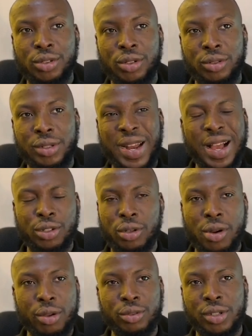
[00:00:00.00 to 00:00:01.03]

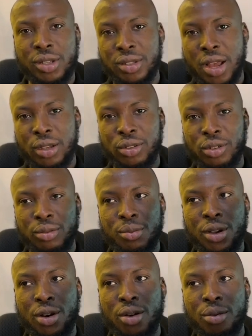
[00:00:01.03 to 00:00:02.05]
Natural transaction
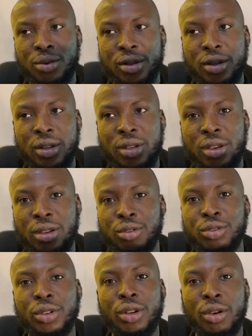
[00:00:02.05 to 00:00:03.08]
becomes a
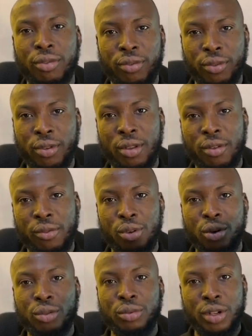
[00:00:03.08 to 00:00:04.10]
trade-off for
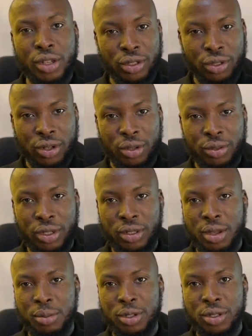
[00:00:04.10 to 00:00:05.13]
non-relational
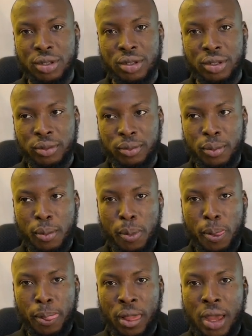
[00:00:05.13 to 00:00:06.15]
databases
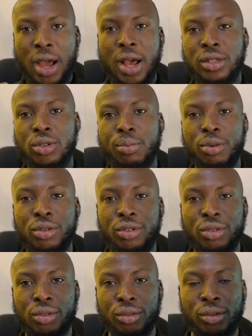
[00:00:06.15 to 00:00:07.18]
as
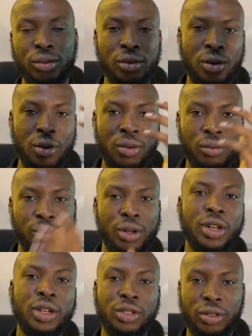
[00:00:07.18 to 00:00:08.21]
opposed to
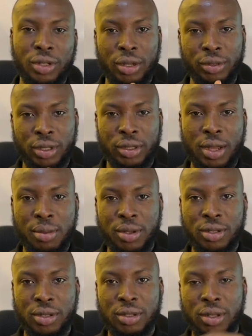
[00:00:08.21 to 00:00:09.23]
relational
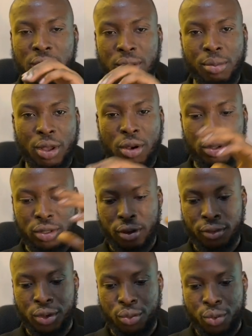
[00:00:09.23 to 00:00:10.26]
databases. Because
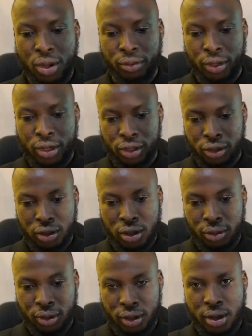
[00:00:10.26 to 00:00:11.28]
of the way
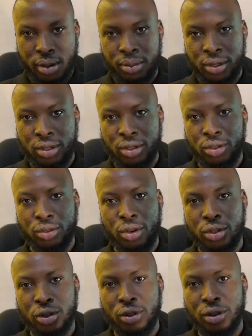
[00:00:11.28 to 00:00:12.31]
relational database is
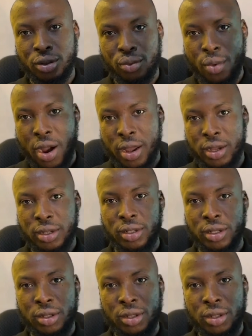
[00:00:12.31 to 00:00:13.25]
structured, is wired,